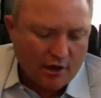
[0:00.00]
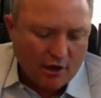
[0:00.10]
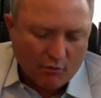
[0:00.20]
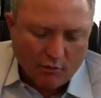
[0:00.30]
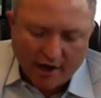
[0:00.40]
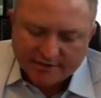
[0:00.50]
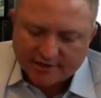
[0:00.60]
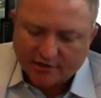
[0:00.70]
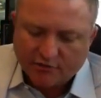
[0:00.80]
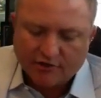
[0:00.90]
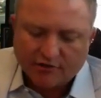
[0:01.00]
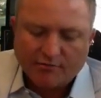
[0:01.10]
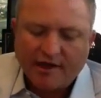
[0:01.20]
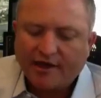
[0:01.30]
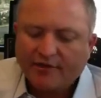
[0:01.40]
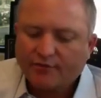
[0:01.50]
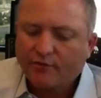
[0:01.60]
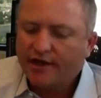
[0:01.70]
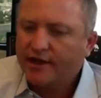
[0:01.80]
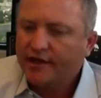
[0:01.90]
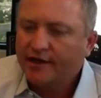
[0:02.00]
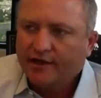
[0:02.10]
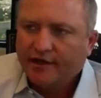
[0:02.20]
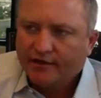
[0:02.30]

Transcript: why it's a critical pathway,